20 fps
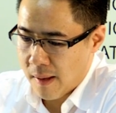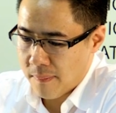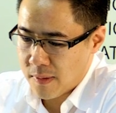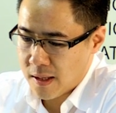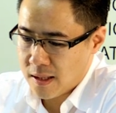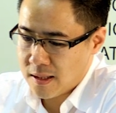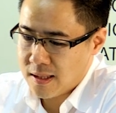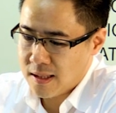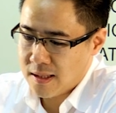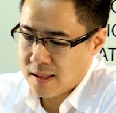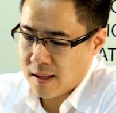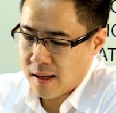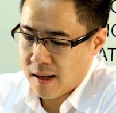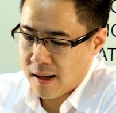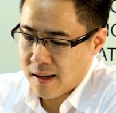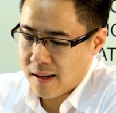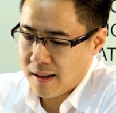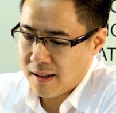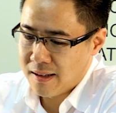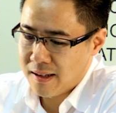This is
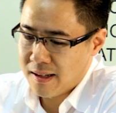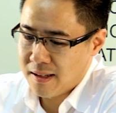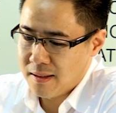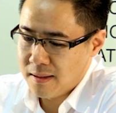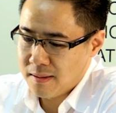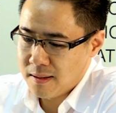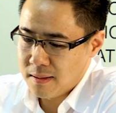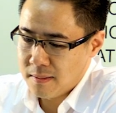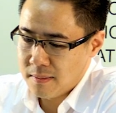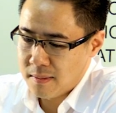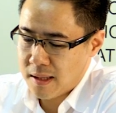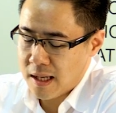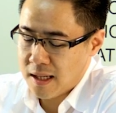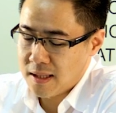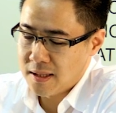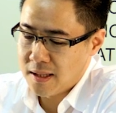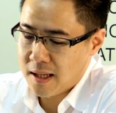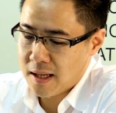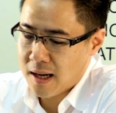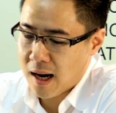a
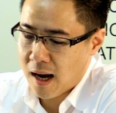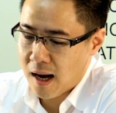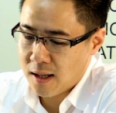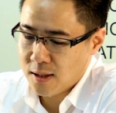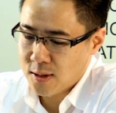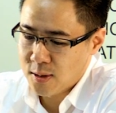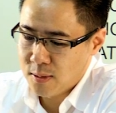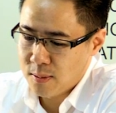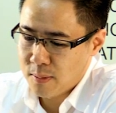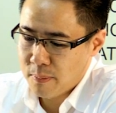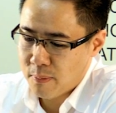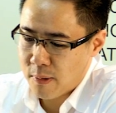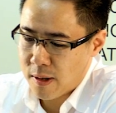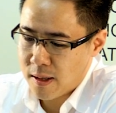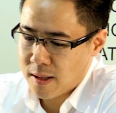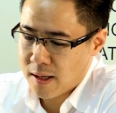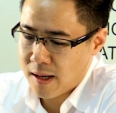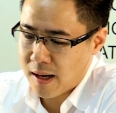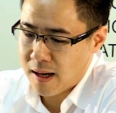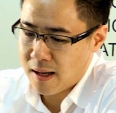Disney castle
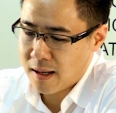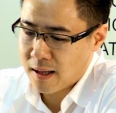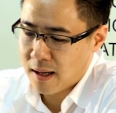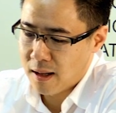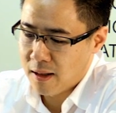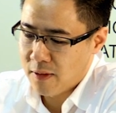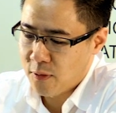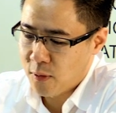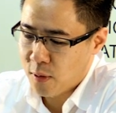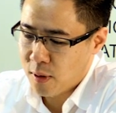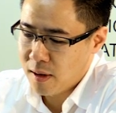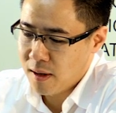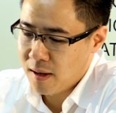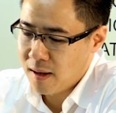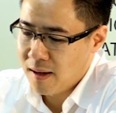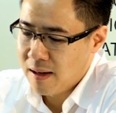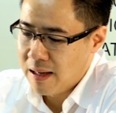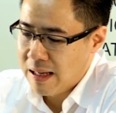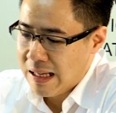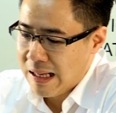printed in
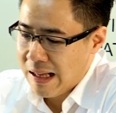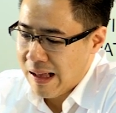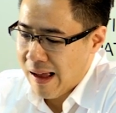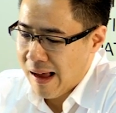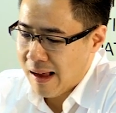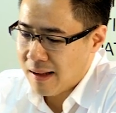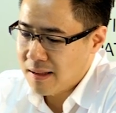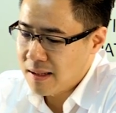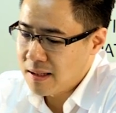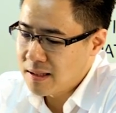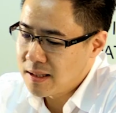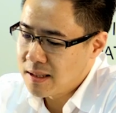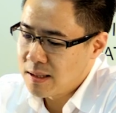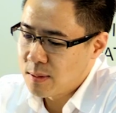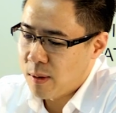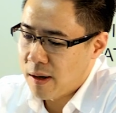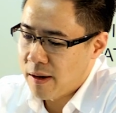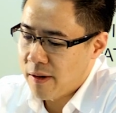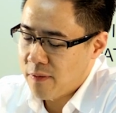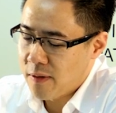California, and this
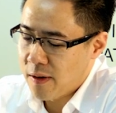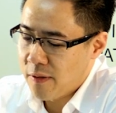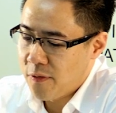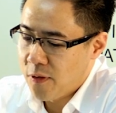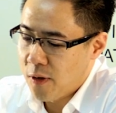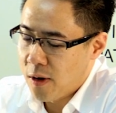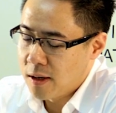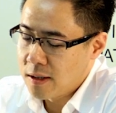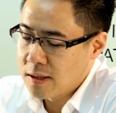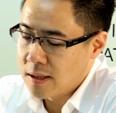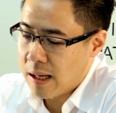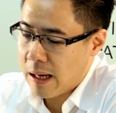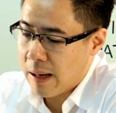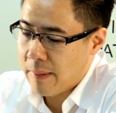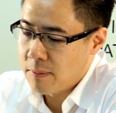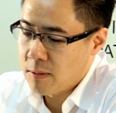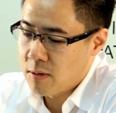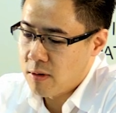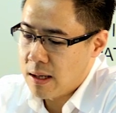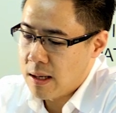is one of the first
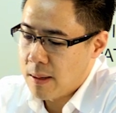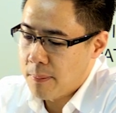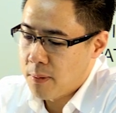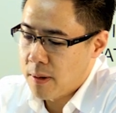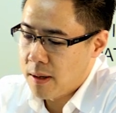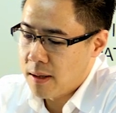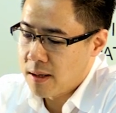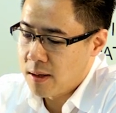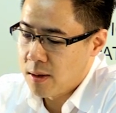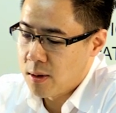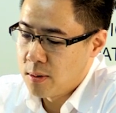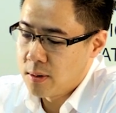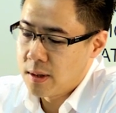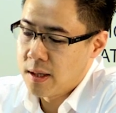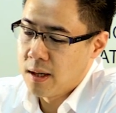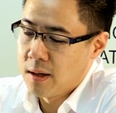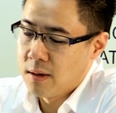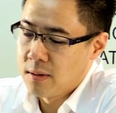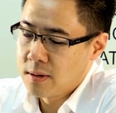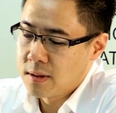3D printed
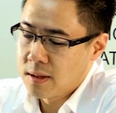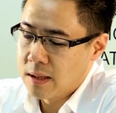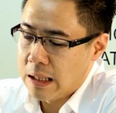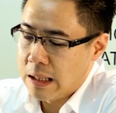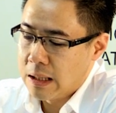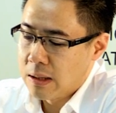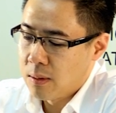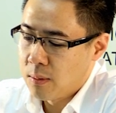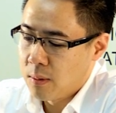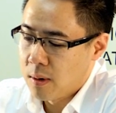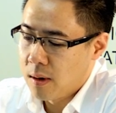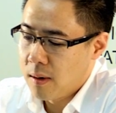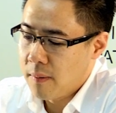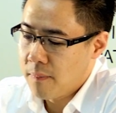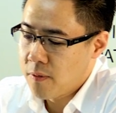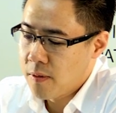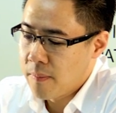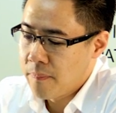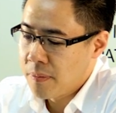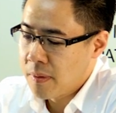hotels in the
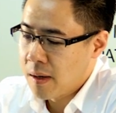world.